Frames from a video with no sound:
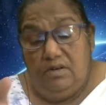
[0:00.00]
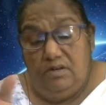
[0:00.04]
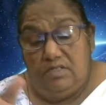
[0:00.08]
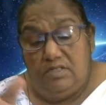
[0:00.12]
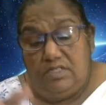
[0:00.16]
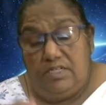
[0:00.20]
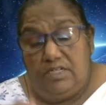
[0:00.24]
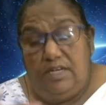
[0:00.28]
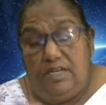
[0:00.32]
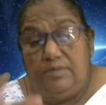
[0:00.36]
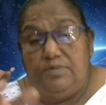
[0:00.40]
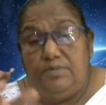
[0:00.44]

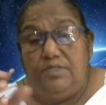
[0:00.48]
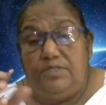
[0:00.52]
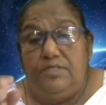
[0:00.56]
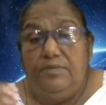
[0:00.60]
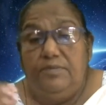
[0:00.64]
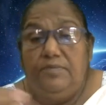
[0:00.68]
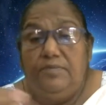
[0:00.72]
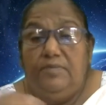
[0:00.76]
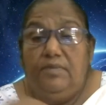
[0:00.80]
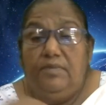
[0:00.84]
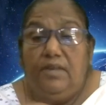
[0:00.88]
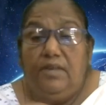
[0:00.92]

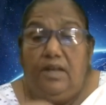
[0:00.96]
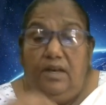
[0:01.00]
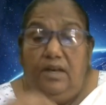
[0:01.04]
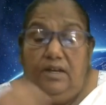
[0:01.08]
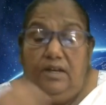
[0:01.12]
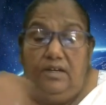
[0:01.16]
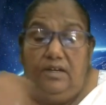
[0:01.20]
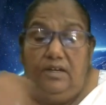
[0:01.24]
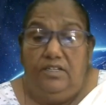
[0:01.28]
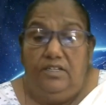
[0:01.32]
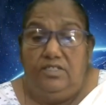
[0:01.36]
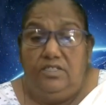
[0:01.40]
steps
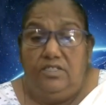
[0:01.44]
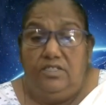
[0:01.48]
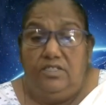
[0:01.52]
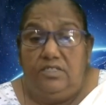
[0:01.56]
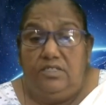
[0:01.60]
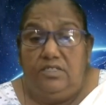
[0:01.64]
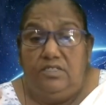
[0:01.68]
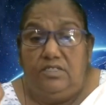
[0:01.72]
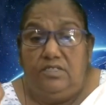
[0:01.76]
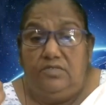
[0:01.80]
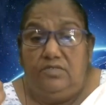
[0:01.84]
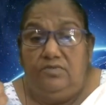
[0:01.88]
and
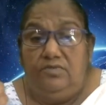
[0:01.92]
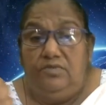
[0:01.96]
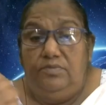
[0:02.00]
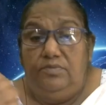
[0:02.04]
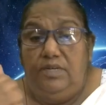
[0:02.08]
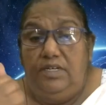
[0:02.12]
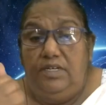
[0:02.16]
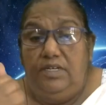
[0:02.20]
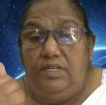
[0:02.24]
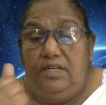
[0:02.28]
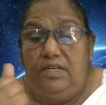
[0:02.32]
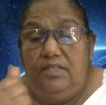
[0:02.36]
reaches this
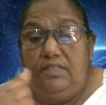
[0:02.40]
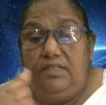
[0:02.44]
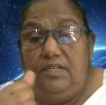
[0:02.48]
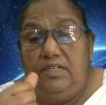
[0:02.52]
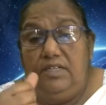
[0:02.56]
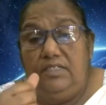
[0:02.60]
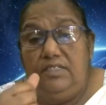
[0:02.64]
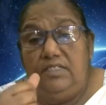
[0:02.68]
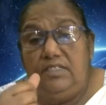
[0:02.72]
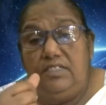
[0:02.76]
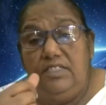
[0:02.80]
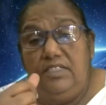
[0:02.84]
woman, and
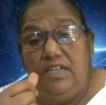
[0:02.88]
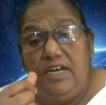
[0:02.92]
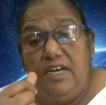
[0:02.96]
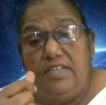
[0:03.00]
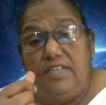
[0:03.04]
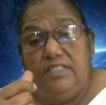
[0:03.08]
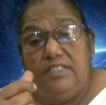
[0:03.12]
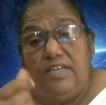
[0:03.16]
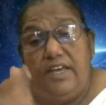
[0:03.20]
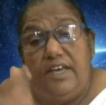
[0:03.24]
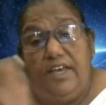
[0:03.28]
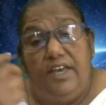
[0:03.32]
then she
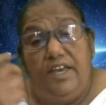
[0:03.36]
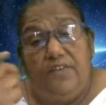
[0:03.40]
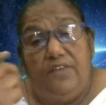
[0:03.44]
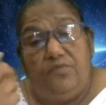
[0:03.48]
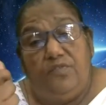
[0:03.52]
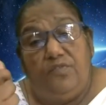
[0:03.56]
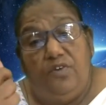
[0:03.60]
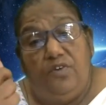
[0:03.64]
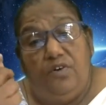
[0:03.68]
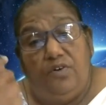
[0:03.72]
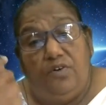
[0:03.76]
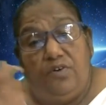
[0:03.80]
has a hay
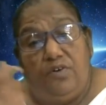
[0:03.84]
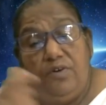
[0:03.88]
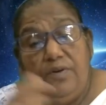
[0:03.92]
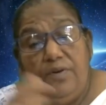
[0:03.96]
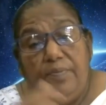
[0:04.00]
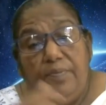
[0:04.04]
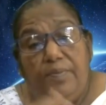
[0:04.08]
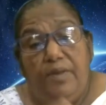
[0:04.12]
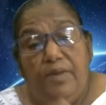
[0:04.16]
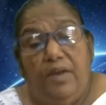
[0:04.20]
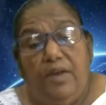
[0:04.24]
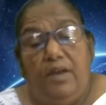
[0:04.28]
fork.
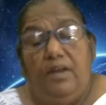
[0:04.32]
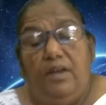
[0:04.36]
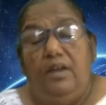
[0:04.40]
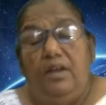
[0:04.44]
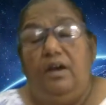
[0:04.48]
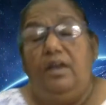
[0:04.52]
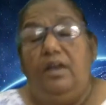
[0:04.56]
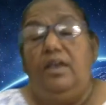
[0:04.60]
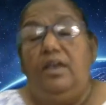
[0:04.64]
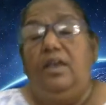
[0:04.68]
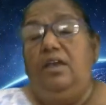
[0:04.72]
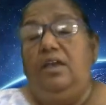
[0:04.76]

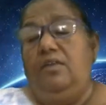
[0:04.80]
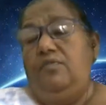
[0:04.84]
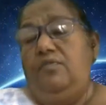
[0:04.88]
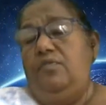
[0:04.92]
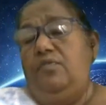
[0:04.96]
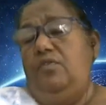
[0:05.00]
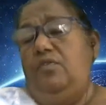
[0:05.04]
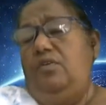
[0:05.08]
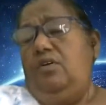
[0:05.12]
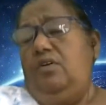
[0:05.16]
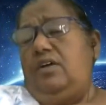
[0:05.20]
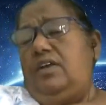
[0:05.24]
Now, hay
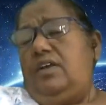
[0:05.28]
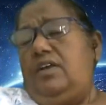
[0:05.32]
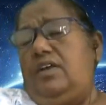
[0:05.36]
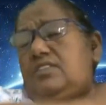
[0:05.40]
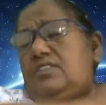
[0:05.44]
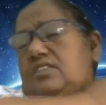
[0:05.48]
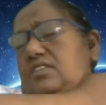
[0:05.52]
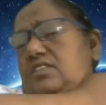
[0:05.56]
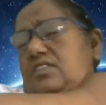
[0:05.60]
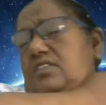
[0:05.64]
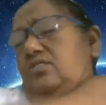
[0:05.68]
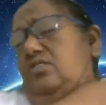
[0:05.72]
fork
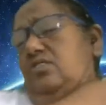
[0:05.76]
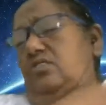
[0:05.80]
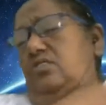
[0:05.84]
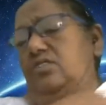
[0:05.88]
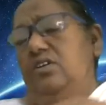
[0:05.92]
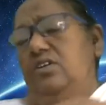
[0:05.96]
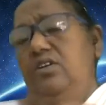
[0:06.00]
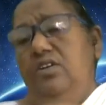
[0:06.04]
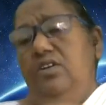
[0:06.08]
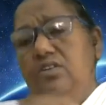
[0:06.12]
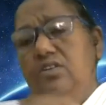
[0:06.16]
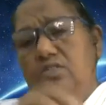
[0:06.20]
is,
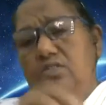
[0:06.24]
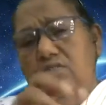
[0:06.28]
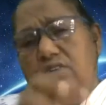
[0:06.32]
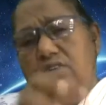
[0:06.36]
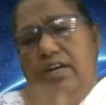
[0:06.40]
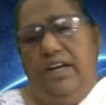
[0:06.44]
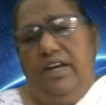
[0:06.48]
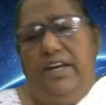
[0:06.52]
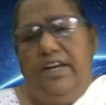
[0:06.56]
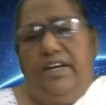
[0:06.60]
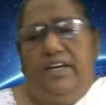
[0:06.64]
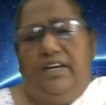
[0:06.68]
you
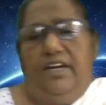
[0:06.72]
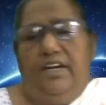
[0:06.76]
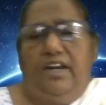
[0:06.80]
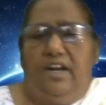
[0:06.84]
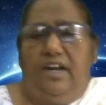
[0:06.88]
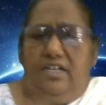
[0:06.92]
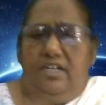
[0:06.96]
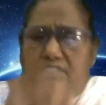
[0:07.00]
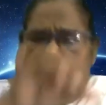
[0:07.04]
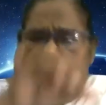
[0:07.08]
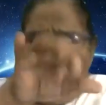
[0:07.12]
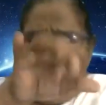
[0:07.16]
collect
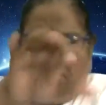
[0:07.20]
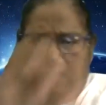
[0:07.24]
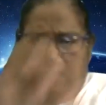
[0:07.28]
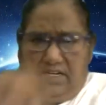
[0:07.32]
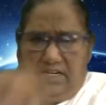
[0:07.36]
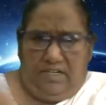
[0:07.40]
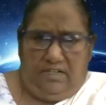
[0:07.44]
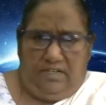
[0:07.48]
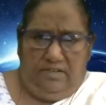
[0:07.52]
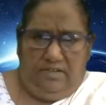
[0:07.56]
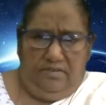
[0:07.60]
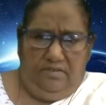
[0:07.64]
grass with
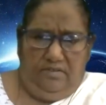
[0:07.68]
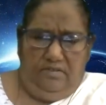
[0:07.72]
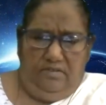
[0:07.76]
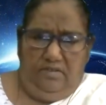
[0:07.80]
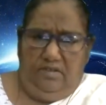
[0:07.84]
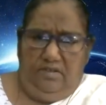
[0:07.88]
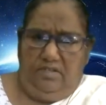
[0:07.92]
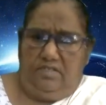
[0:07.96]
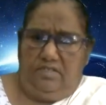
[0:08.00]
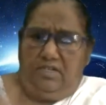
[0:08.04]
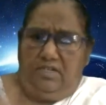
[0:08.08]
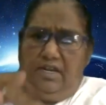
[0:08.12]
that.
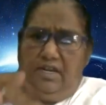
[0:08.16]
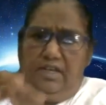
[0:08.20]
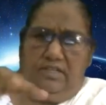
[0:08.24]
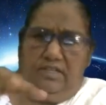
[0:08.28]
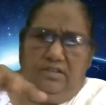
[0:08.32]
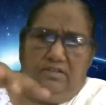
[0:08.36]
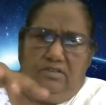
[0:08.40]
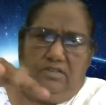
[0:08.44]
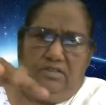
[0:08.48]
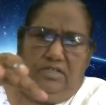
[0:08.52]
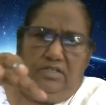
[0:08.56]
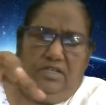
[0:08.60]
It's like
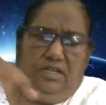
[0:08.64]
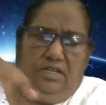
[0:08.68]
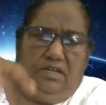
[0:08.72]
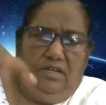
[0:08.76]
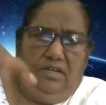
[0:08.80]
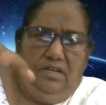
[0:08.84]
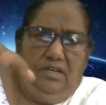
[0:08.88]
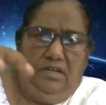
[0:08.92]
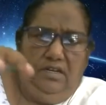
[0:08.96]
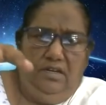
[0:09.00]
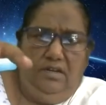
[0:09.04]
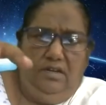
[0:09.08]
a
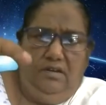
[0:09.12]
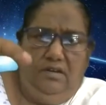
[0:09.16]
three